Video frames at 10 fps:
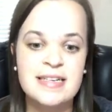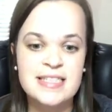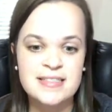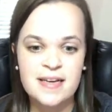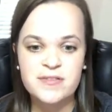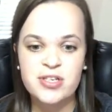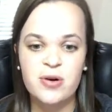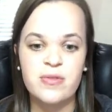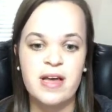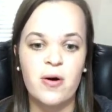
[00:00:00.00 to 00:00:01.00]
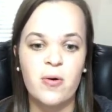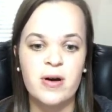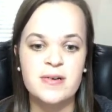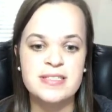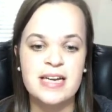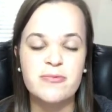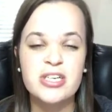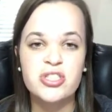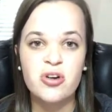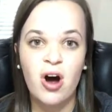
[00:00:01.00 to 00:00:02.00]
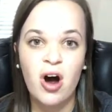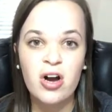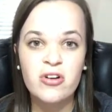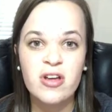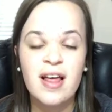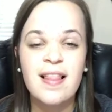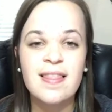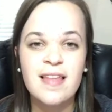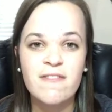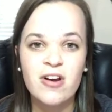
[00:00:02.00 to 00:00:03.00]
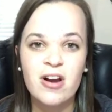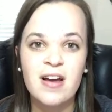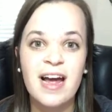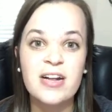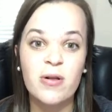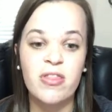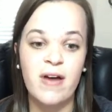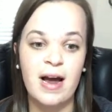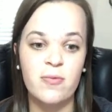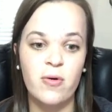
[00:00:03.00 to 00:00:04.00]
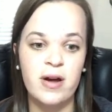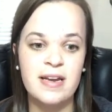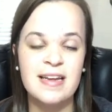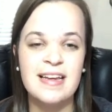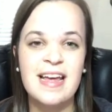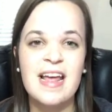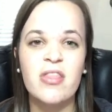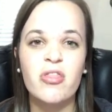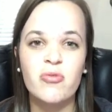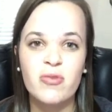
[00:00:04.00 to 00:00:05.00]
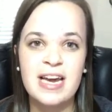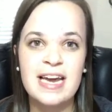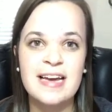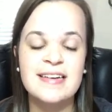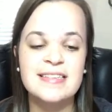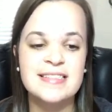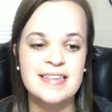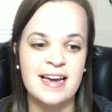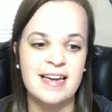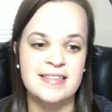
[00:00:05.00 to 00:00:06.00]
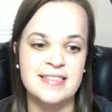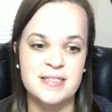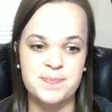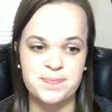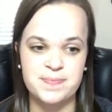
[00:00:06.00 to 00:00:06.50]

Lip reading: Tests have shown that oils can reach your heart, liver, and your thyroid in 3 seconds.